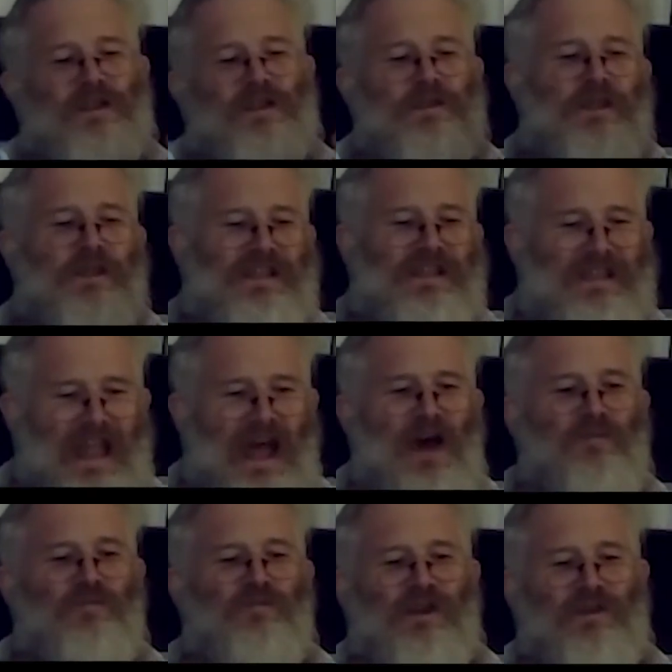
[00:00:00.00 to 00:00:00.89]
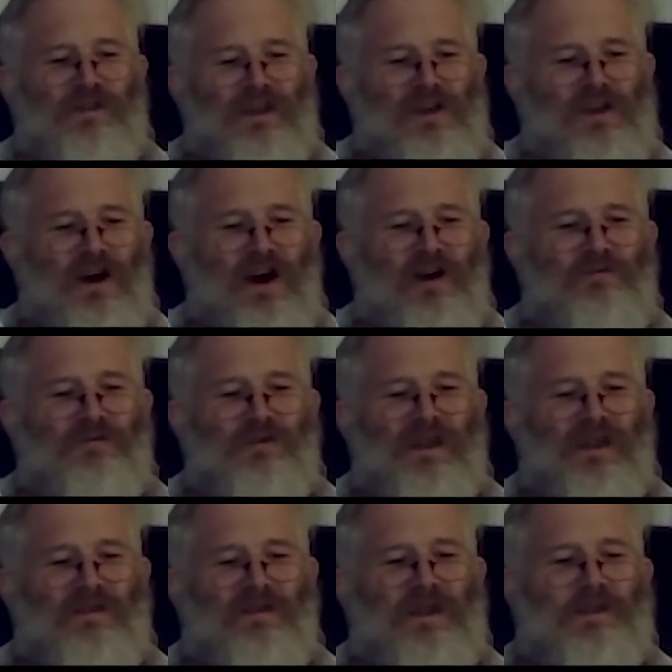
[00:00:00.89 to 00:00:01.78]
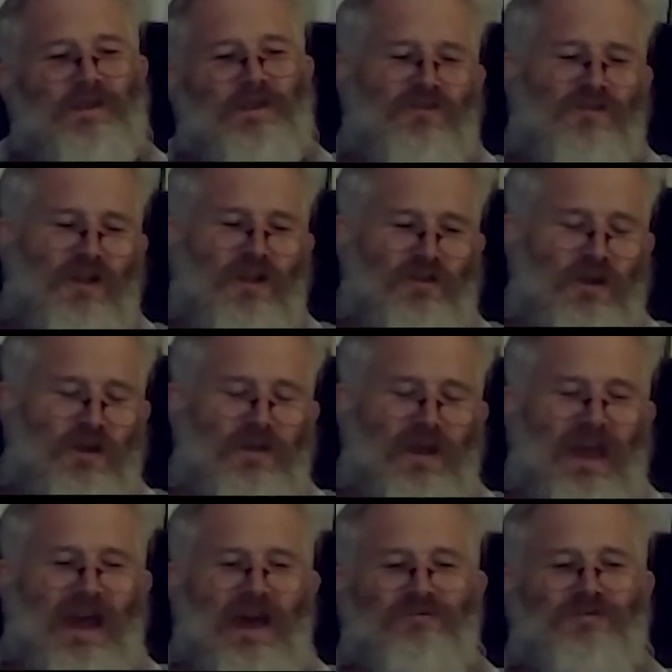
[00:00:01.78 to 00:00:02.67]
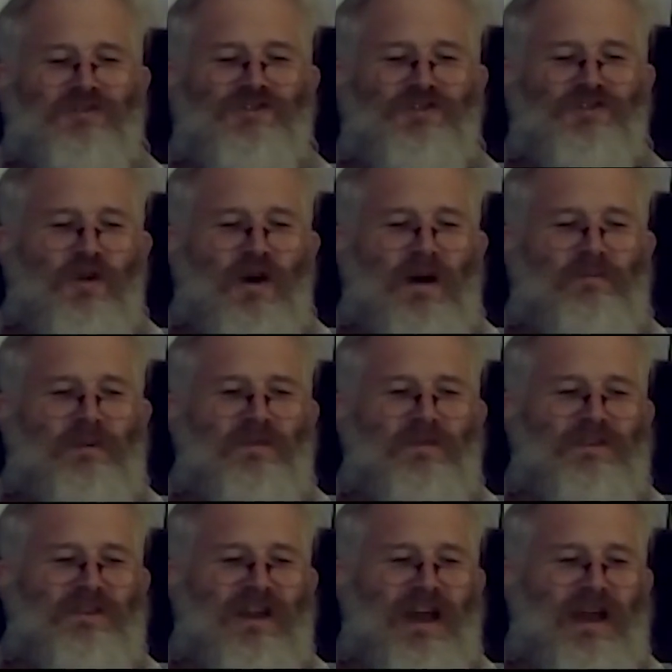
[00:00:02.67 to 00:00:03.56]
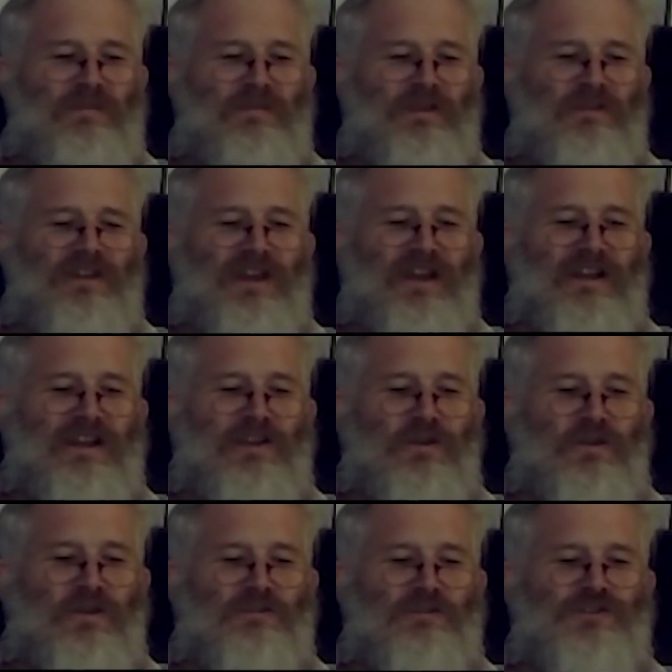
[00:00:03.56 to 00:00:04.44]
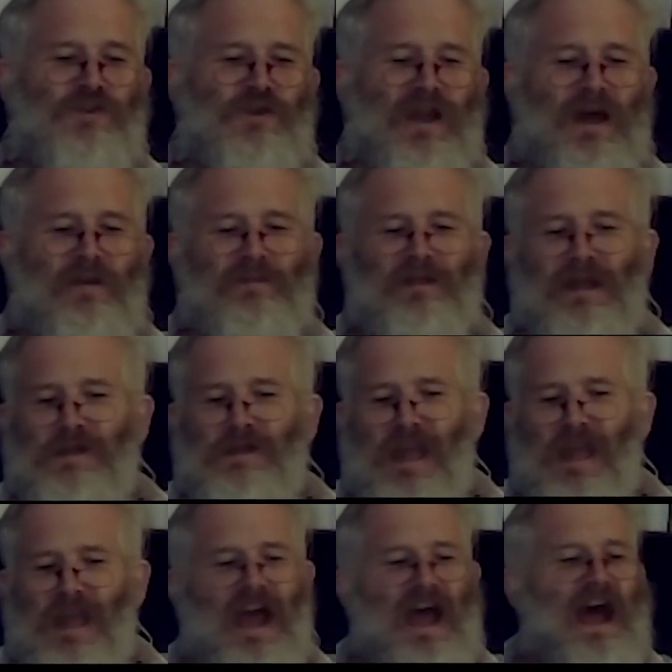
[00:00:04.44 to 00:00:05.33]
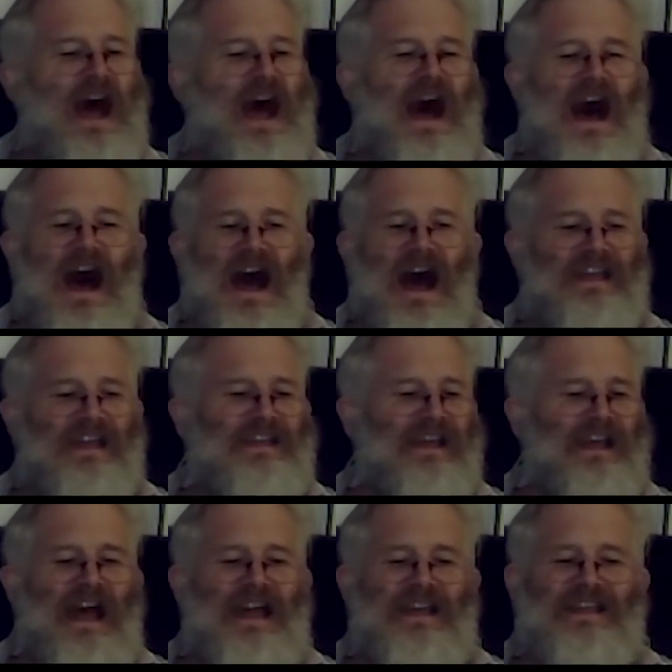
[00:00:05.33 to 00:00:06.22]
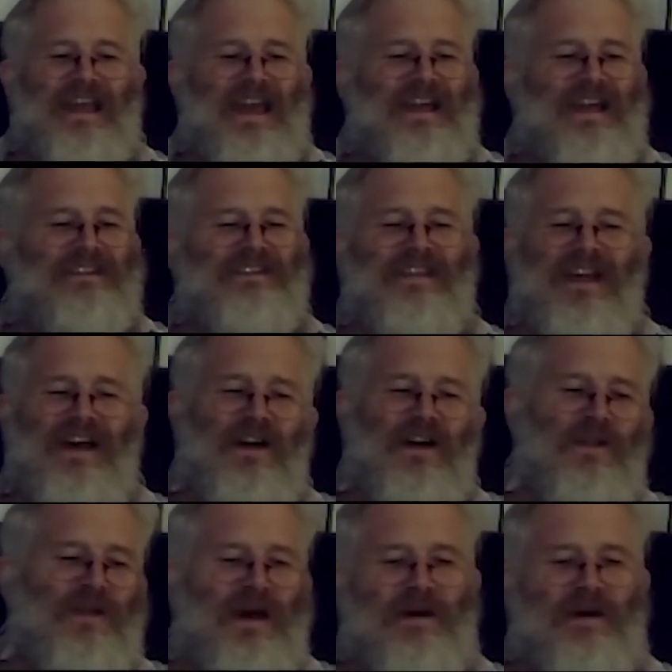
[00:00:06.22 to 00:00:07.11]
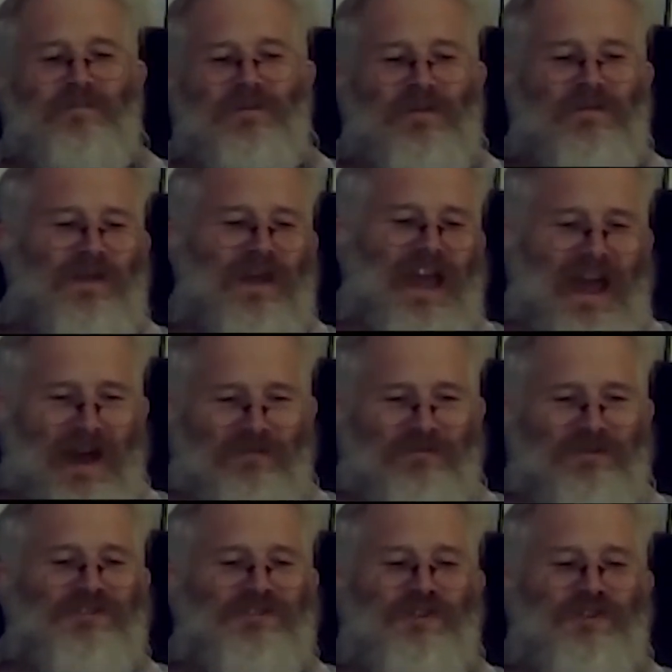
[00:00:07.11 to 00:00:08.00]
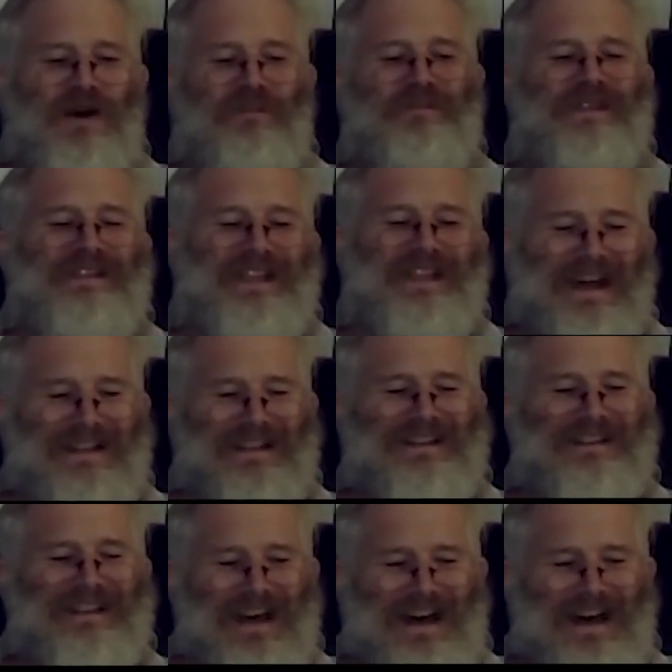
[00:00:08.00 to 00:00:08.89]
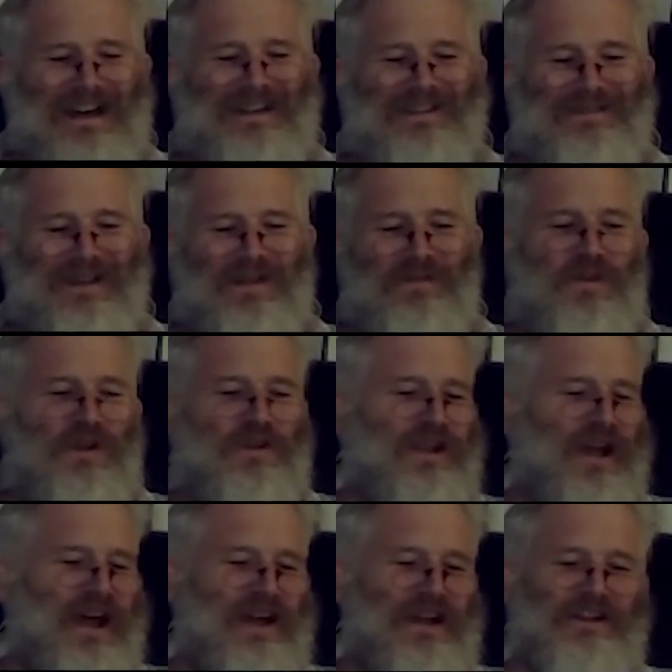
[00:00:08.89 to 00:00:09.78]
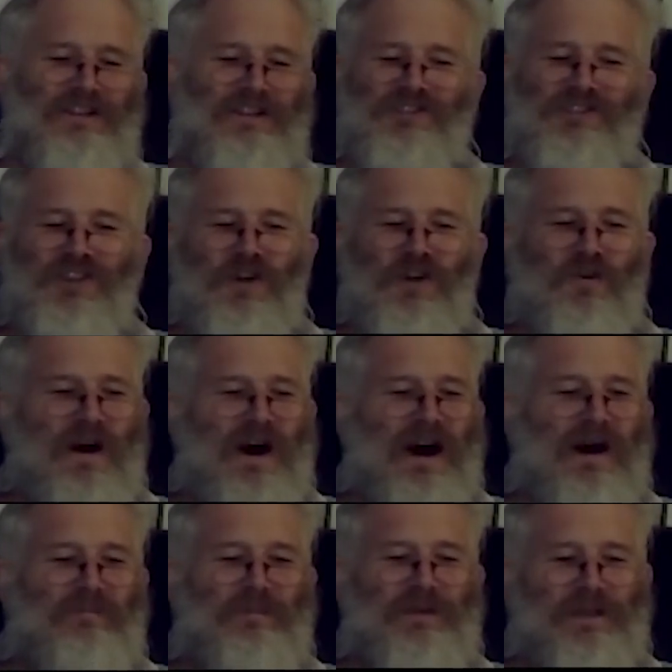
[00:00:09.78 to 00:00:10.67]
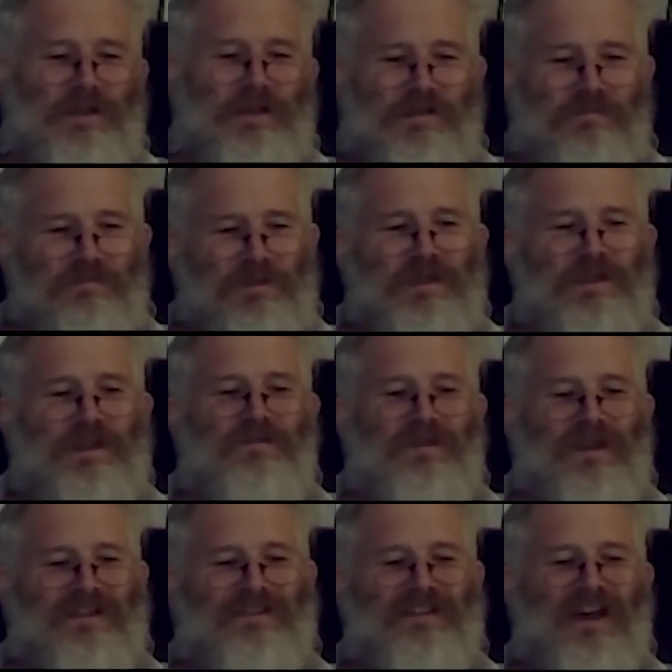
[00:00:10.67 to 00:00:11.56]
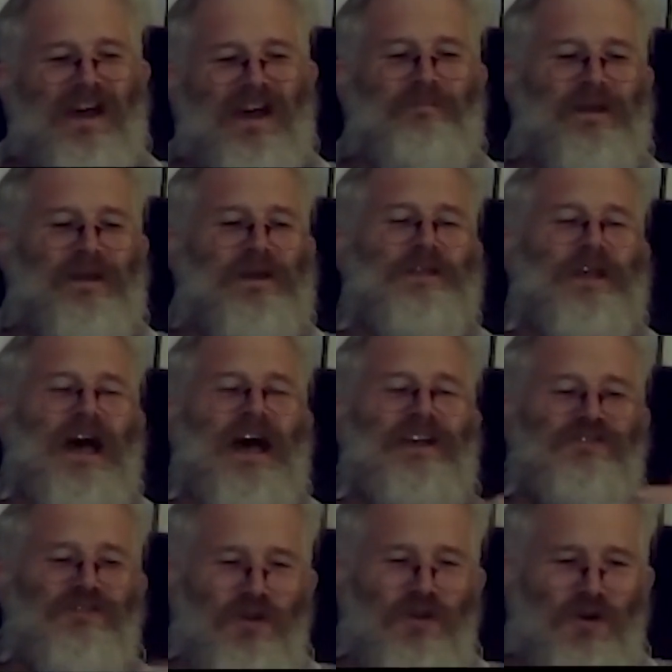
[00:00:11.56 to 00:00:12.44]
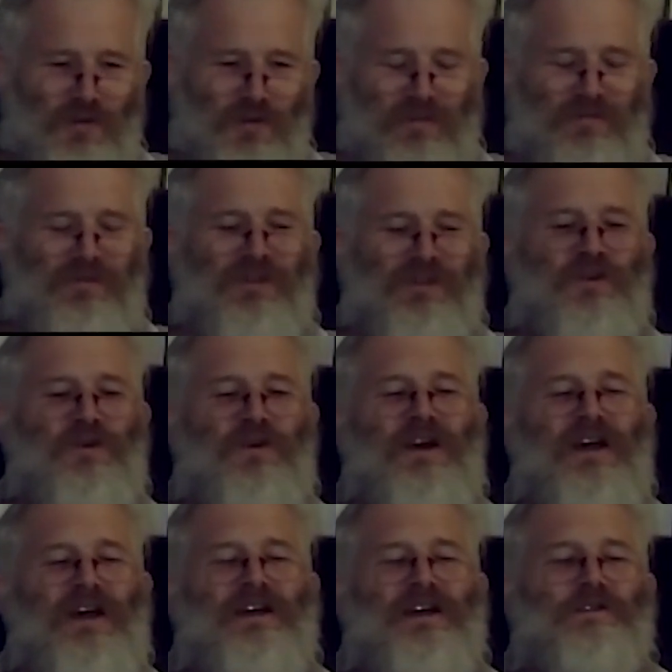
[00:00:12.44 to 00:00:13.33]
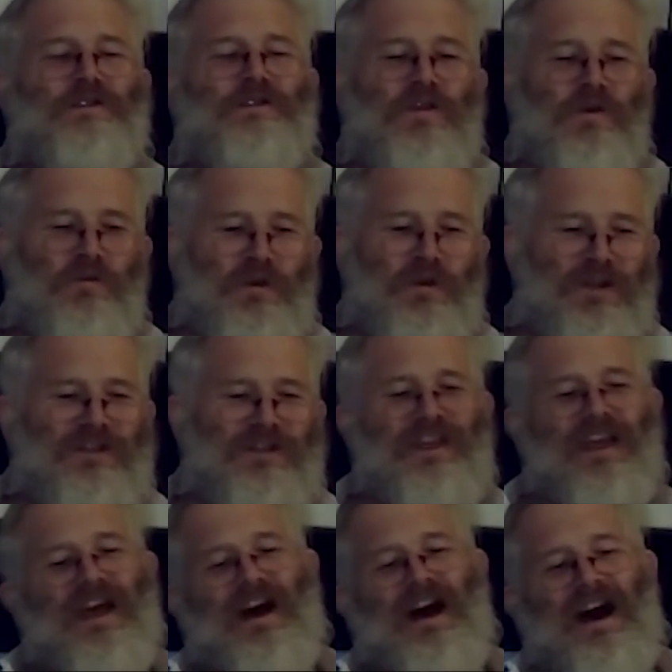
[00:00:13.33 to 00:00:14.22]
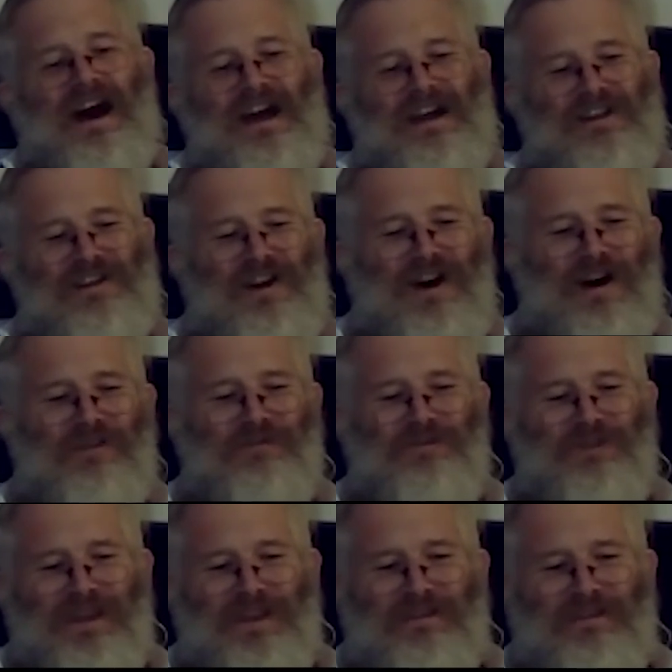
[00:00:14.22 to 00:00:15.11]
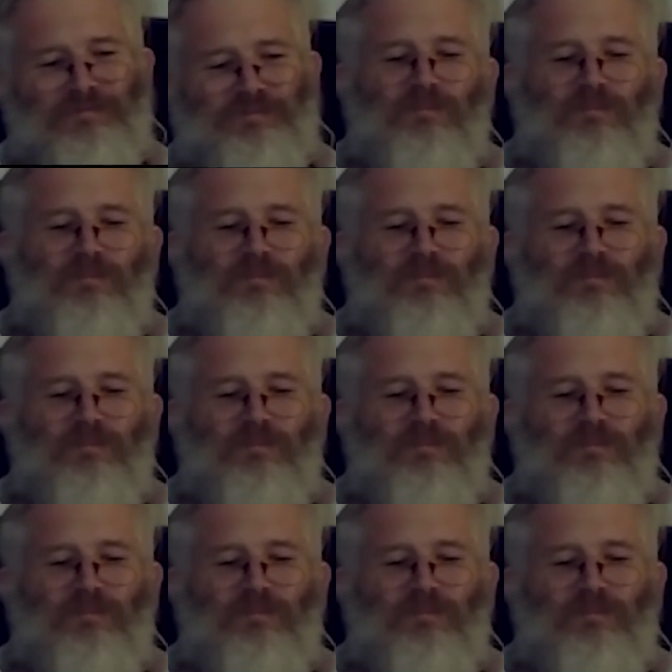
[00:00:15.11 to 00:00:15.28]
and say, now bring the coffee? And they said, no, they have to show up at the time they're telling you they're showing up. And I'd say, I can't tell them that they have to show up at 9 o'clock, right? They're not going to show up at a specific time because I told them to so that we could get hot coffee.